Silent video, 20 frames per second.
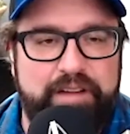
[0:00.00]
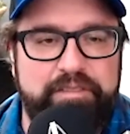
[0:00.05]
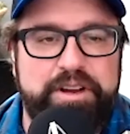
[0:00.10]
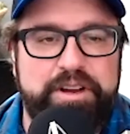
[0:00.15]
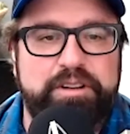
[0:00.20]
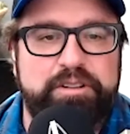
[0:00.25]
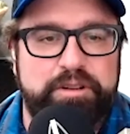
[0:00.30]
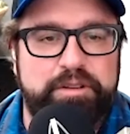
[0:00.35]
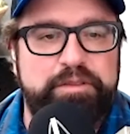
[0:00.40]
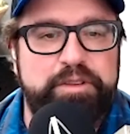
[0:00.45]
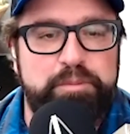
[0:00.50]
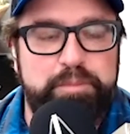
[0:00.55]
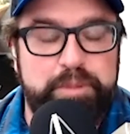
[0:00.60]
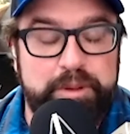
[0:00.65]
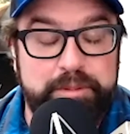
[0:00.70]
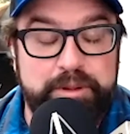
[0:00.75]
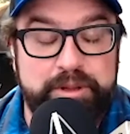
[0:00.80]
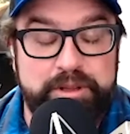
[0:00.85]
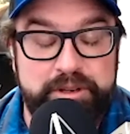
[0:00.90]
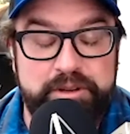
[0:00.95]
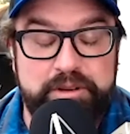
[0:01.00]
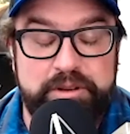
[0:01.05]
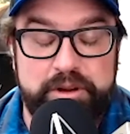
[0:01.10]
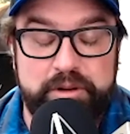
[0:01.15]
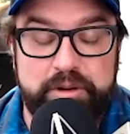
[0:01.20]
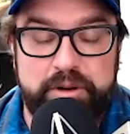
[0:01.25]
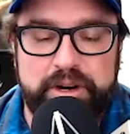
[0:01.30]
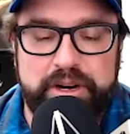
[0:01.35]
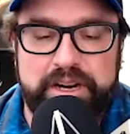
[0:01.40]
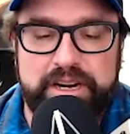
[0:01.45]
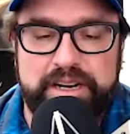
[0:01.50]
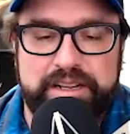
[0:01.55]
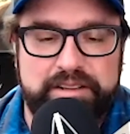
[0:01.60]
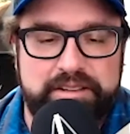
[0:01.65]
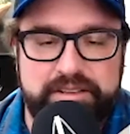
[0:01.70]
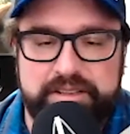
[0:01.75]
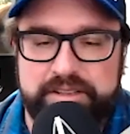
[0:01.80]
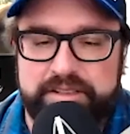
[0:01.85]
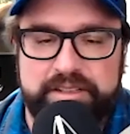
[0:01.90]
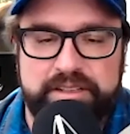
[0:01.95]
I've talked to a few people in New York, and
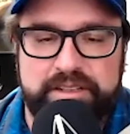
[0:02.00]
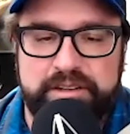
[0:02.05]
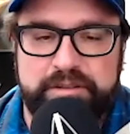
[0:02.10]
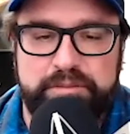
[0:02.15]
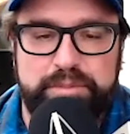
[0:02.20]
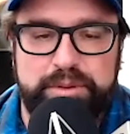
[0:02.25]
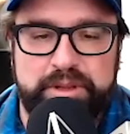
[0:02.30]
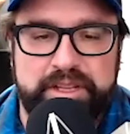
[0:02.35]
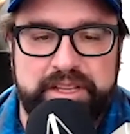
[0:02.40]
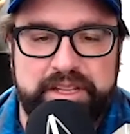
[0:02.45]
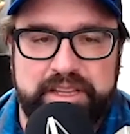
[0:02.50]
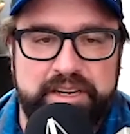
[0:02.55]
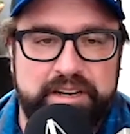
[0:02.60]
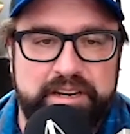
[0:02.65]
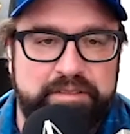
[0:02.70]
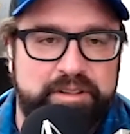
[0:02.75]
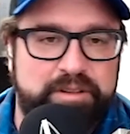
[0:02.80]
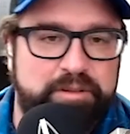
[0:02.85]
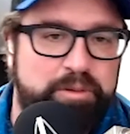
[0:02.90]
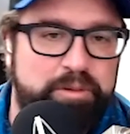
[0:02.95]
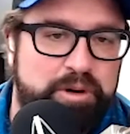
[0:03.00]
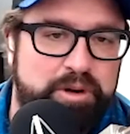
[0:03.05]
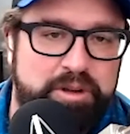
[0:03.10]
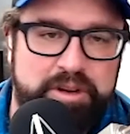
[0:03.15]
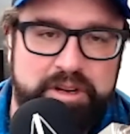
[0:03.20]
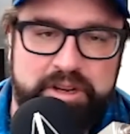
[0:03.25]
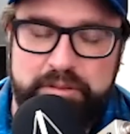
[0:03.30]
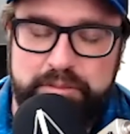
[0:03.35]
it's just a completely different world,